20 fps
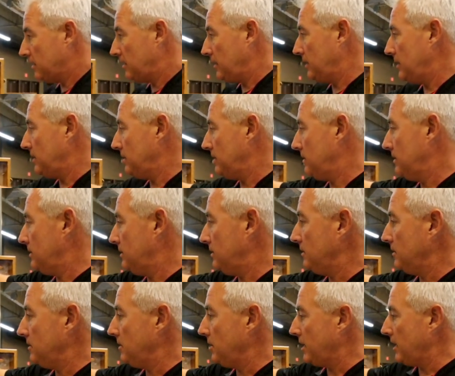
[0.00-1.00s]
then
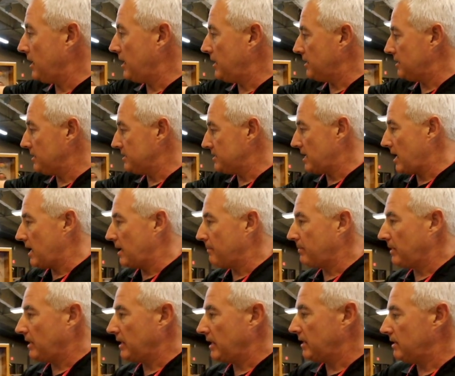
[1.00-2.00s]
you get into the
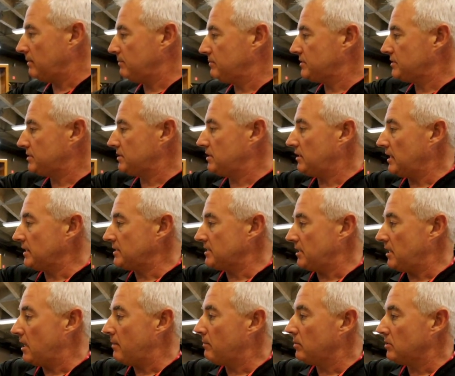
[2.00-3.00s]
stamp lips. That's
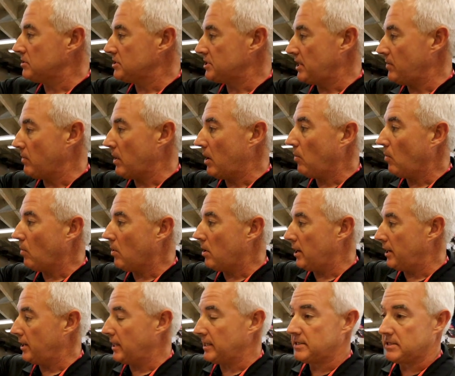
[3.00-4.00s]
a number
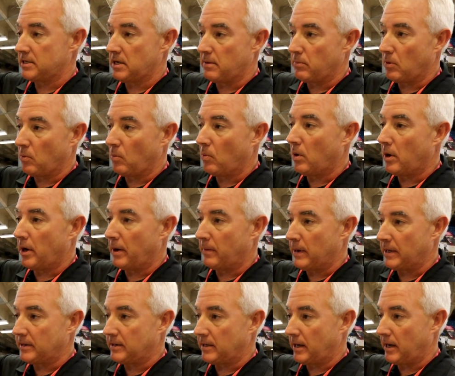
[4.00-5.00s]
01. That's number one
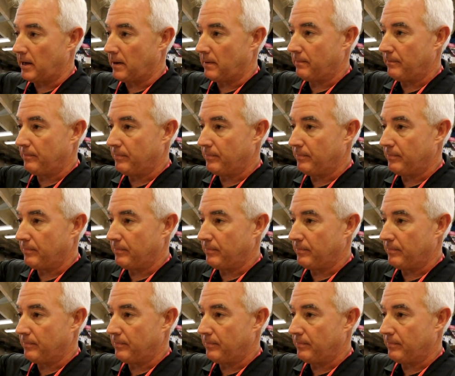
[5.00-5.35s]
right there.